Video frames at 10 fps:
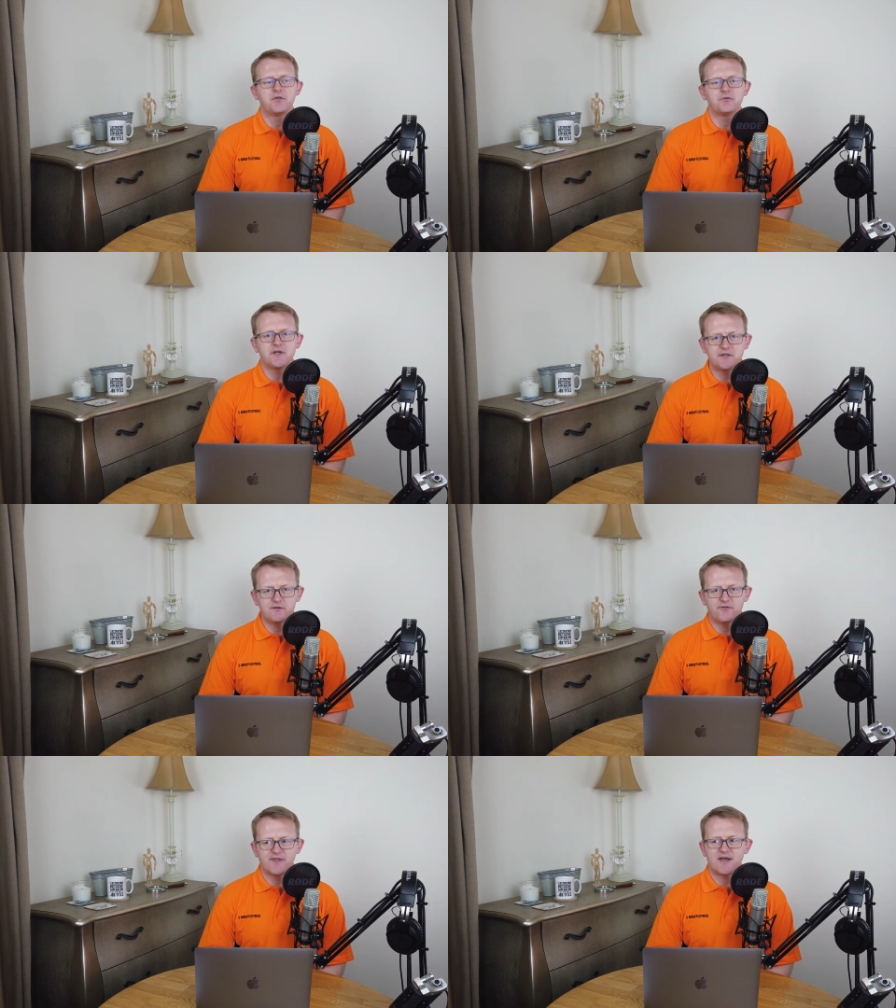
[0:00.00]
The
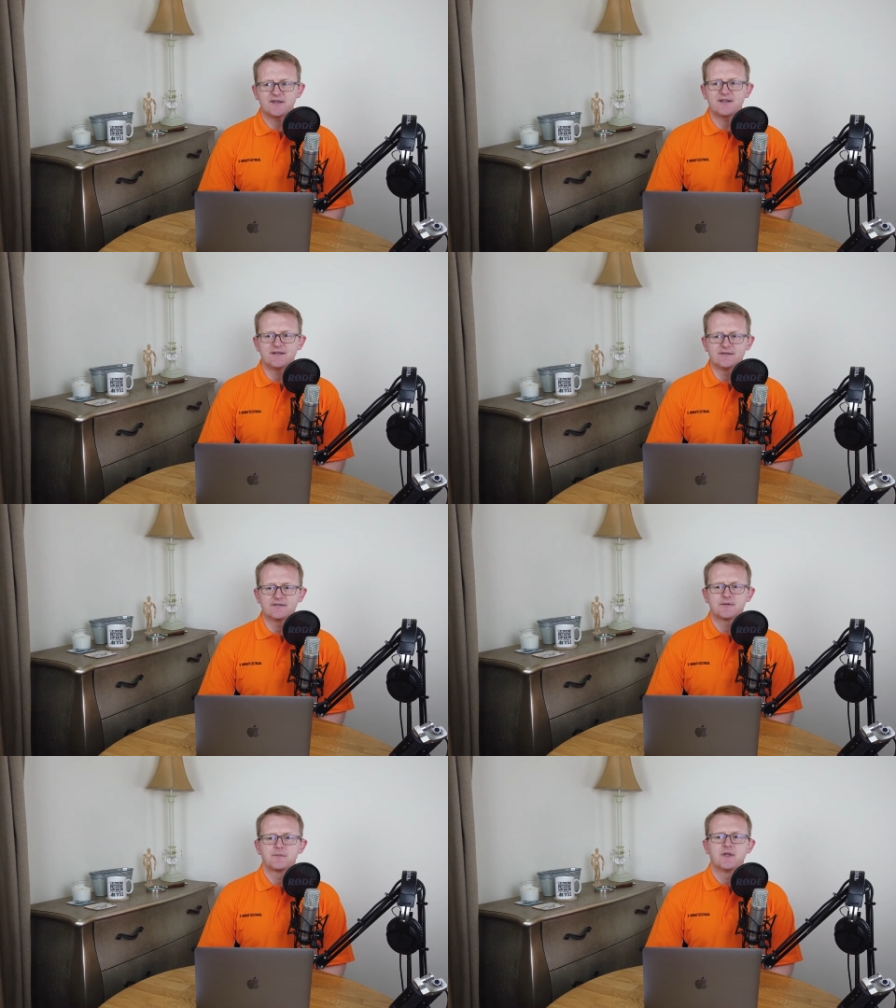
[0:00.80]
reason for that
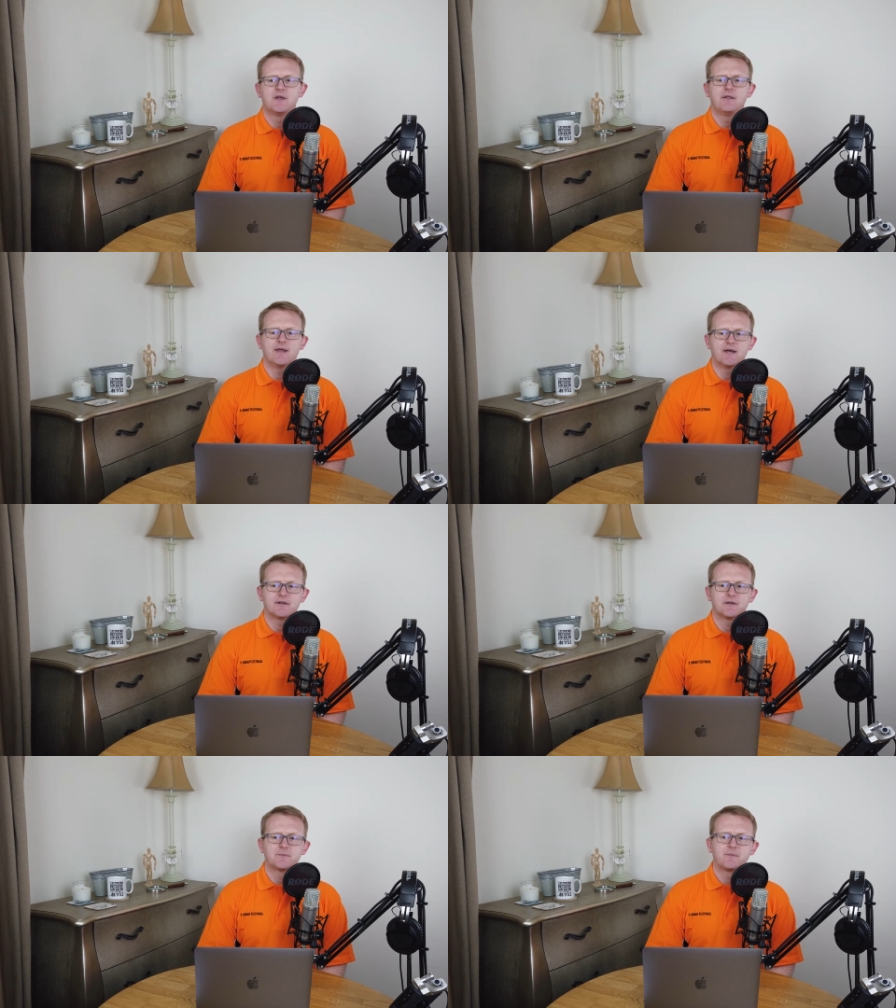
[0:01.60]
is that